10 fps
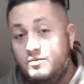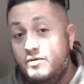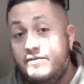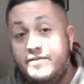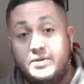
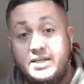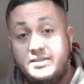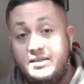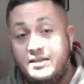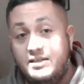We field
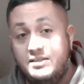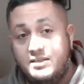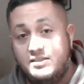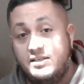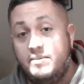tested
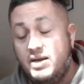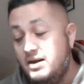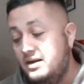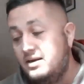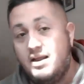these, Kasim and
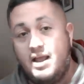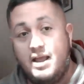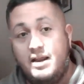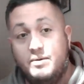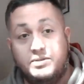I,
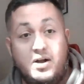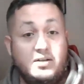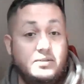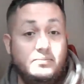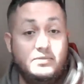and it was
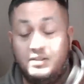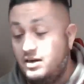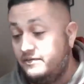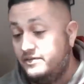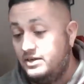awesome, a
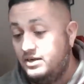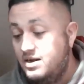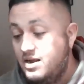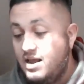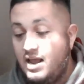lot of
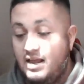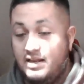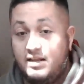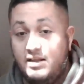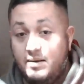fun.
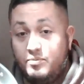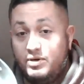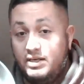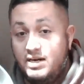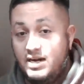And they clean up
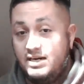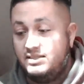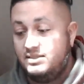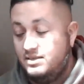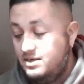really
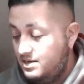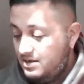nice.